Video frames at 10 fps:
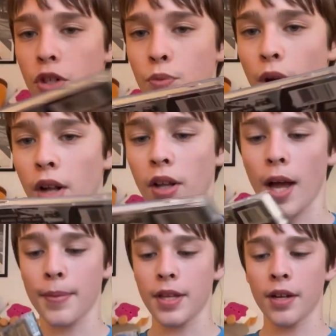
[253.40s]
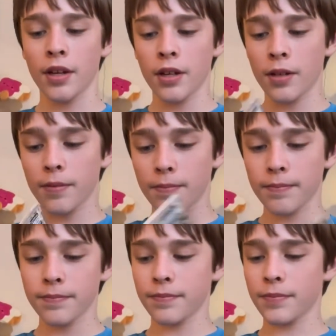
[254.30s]
as well. I mean,
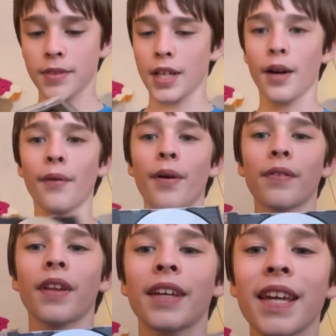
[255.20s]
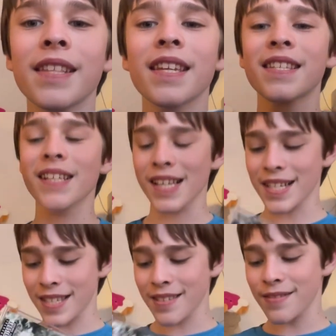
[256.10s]

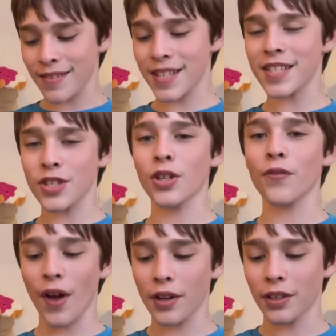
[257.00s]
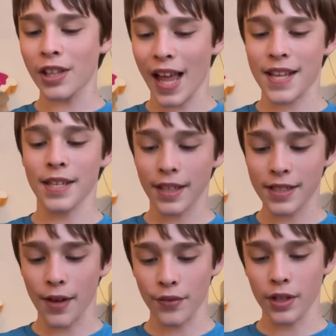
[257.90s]
it's a certified hood classic,
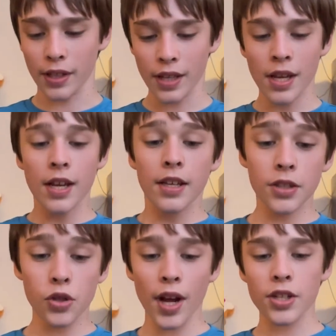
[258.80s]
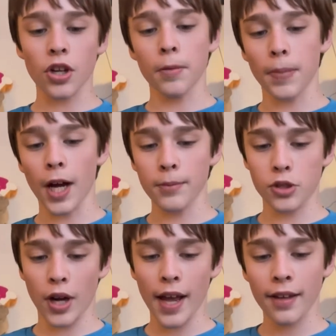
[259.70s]
definitely. The tracks are Bomb
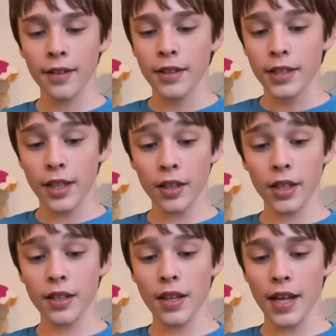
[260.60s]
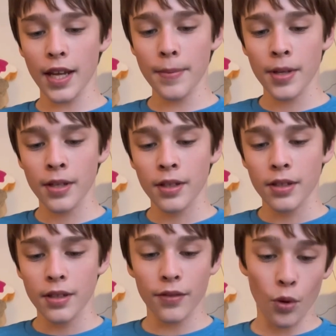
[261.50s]
Track, Killing in the Name,
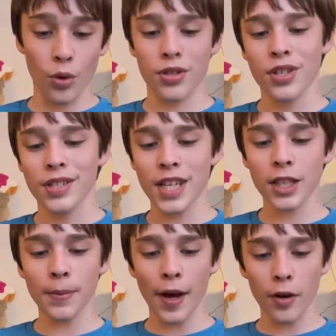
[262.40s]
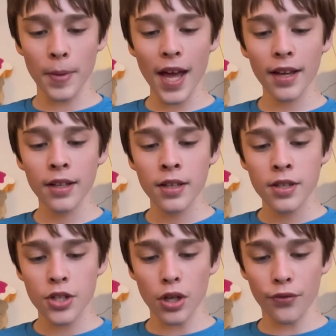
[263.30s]
of course, Take the Power Back,
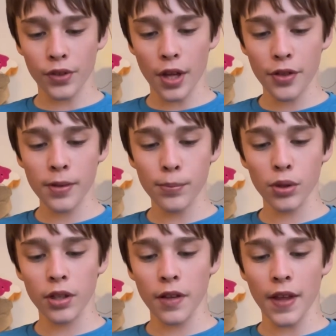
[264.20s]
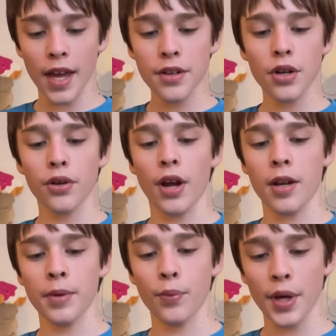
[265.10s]
Settle for Nothing, Bullet in the Head, Know Your
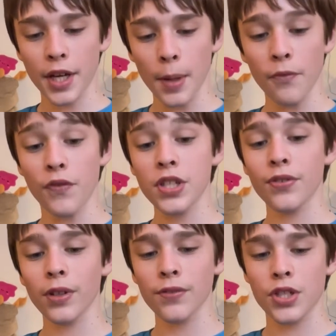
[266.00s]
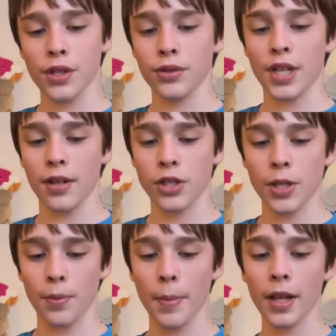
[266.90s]
Enemy, Wake Up, Fistful of Steel,
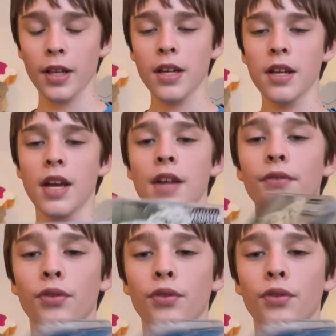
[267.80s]
Township Rebellion, and